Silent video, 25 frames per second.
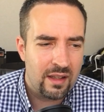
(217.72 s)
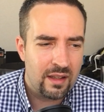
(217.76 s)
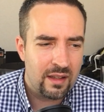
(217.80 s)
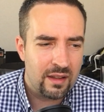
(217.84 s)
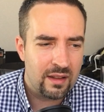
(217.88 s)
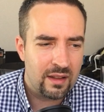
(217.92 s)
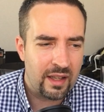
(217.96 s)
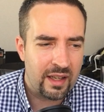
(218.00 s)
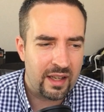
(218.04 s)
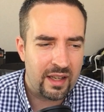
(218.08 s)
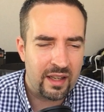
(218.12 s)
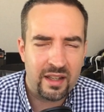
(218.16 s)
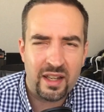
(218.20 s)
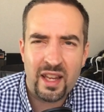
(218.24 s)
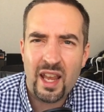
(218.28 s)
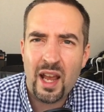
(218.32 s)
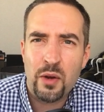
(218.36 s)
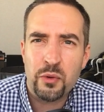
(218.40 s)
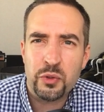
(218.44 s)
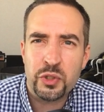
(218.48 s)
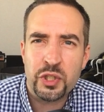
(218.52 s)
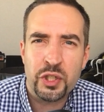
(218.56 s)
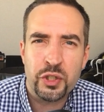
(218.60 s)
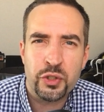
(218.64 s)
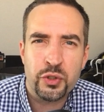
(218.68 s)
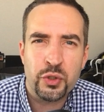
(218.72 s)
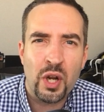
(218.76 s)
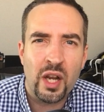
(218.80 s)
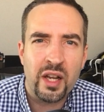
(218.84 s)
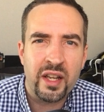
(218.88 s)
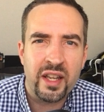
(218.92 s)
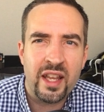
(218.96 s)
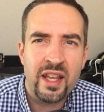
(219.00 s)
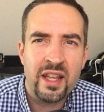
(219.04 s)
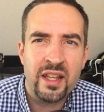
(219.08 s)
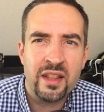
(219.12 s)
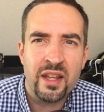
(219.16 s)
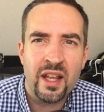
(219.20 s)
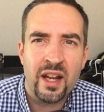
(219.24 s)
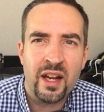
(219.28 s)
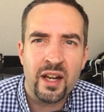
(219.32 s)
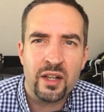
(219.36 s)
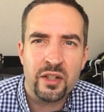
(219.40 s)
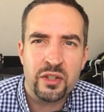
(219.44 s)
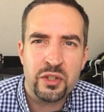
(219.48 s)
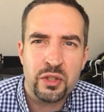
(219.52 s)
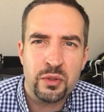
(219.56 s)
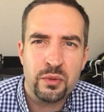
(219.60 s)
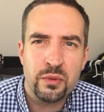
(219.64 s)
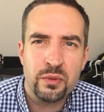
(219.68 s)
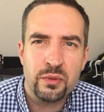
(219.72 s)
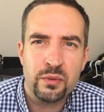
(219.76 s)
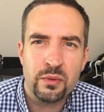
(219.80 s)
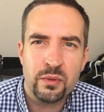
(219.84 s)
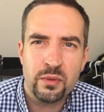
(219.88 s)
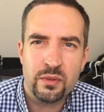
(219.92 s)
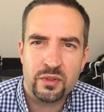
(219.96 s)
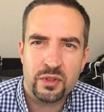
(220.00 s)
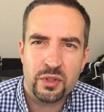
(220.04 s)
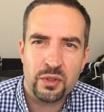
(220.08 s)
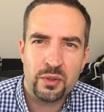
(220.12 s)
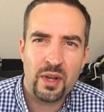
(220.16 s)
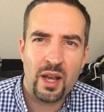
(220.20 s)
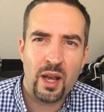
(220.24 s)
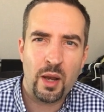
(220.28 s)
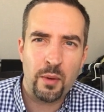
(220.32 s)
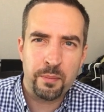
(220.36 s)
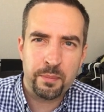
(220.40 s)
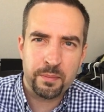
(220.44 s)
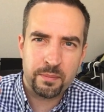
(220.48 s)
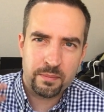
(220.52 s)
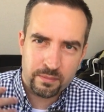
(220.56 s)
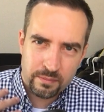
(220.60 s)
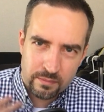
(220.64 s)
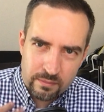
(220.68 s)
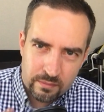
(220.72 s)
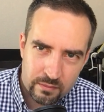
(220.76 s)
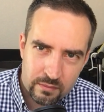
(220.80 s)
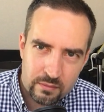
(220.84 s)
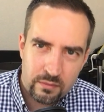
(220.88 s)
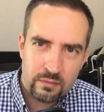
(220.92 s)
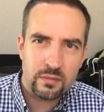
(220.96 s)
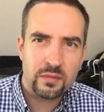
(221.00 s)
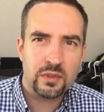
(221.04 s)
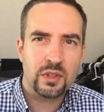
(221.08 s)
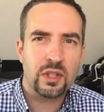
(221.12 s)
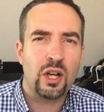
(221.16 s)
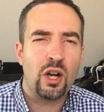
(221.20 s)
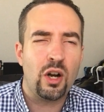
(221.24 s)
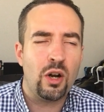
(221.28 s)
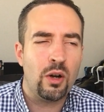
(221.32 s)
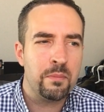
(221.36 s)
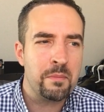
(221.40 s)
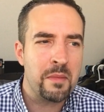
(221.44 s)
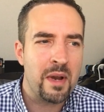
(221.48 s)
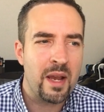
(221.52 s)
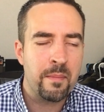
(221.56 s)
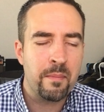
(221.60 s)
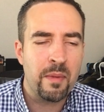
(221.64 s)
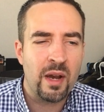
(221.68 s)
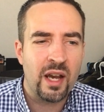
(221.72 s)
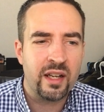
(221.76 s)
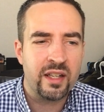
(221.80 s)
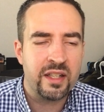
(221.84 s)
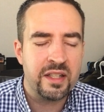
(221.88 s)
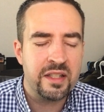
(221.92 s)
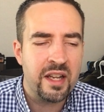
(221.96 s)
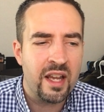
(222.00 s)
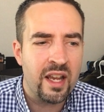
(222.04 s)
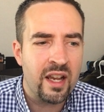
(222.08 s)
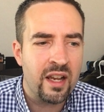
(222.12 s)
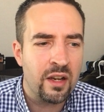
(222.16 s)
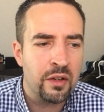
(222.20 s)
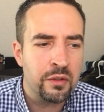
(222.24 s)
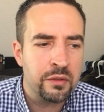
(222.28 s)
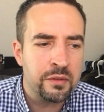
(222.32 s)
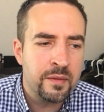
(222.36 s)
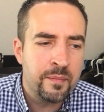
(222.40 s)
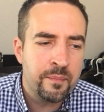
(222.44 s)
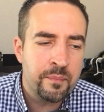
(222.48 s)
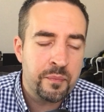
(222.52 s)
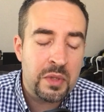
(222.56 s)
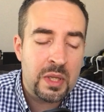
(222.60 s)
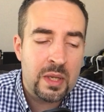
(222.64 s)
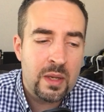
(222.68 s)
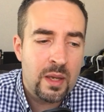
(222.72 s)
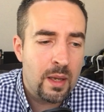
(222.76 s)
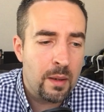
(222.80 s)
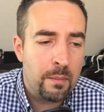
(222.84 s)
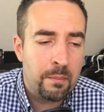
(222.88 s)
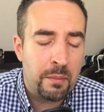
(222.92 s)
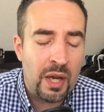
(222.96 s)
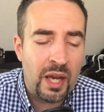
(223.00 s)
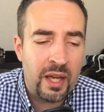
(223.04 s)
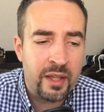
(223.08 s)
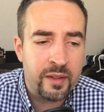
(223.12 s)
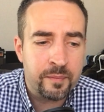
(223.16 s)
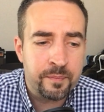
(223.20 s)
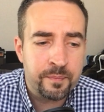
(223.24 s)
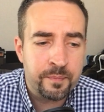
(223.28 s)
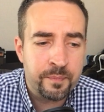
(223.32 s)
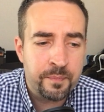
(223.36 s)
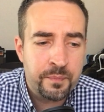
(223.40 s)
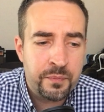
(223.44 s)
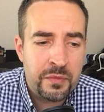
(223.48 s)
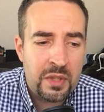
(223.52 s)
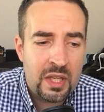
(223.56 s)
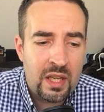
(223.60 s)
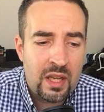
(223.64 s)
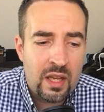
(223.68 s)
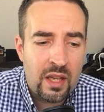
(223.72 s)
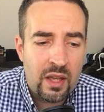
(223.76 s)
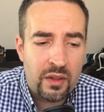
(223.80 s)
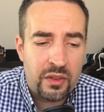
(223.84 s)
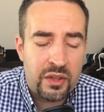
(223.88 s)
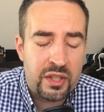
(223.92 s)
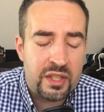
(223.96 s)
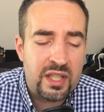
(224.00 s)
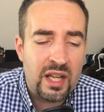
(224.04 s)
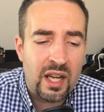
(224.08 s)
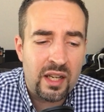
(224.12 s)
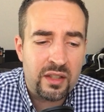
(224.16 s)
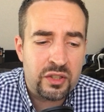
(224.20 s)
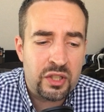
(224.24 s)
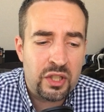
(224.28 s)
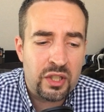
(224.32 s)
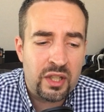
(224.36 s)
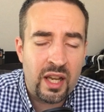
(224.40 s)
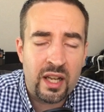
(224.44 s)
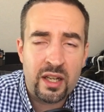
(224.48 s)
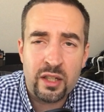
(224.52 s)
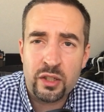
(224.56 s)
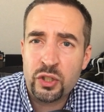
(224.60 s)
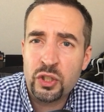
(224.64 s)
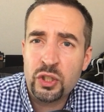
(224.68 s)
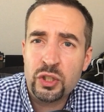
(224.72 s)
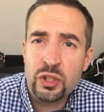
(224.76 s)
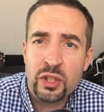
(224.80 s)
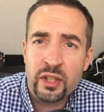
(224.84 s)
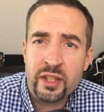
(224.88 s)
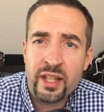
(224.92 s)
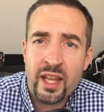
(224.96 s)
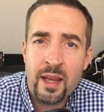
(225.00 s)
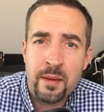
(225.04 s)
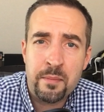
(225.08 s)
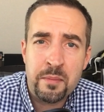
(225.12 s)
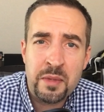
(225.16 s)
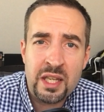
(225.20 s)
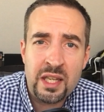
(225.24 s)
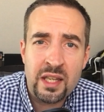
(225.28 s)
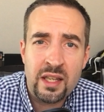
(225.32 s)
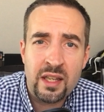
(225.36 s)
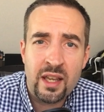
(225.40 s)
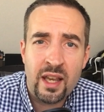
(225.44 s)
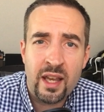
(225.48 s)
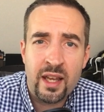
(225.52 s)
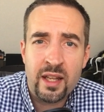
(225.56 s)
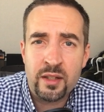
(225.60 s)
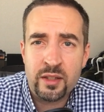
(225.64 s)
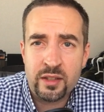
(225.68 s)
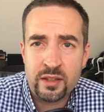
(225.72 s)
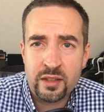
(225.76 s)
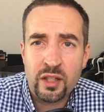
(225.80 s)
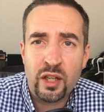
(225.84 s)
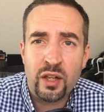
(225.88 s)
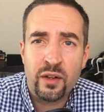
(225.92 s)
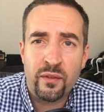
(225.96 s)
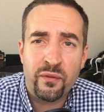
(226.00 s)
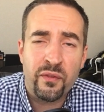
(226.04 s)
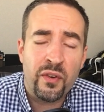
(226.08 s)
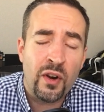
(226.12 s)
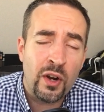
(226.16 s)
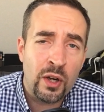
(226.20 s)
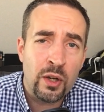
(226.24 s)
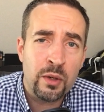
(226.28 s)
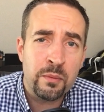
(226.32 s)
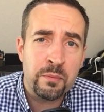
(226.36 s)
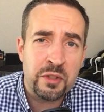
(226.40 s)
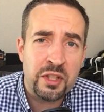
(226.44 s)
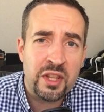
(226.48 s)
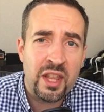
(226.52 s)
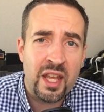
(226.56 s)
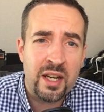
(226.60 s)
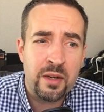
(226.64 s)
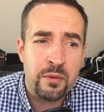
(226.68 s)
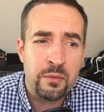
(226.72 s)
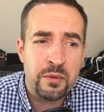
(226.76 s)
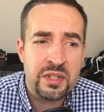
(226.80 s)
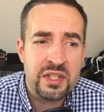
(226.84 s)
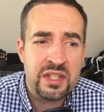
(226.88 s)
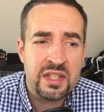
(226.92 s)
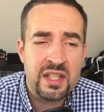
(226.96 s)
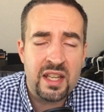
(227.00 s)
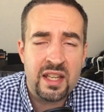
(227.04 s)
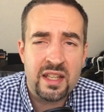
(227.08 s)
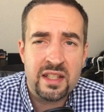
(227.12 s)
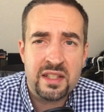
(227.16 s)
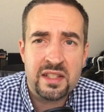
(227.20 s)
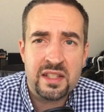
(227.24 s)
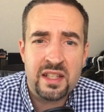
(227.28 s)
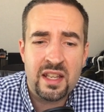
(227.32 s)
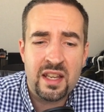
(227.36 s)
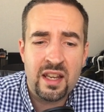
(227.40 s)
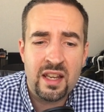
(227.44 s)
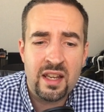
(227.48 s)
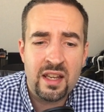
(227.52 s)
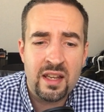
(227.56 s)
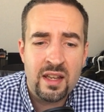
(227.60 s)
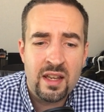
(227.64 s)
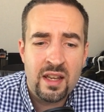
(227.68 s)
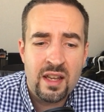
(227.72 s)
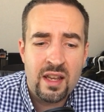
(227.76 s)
like a counter drug in there to help calm my body down. But the doctor got a good look at me and confirmed that it was CSC,